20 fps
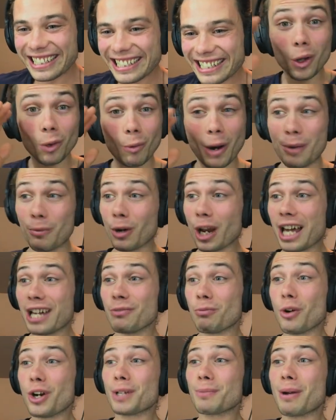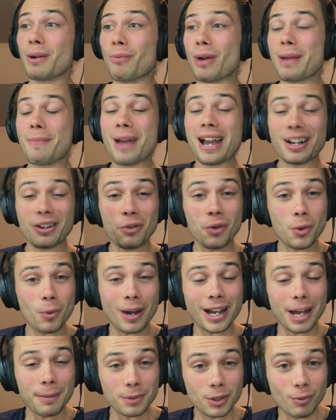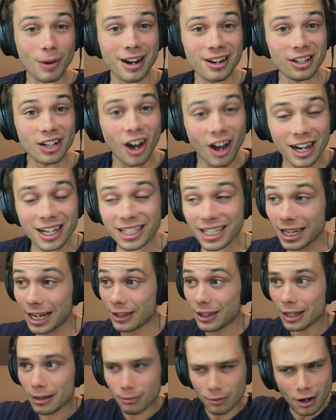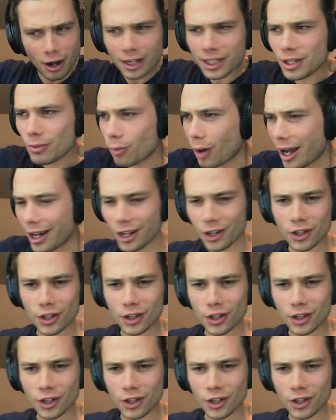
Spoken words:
All right, well, I worked my way back all the way up to around 90 and then 91.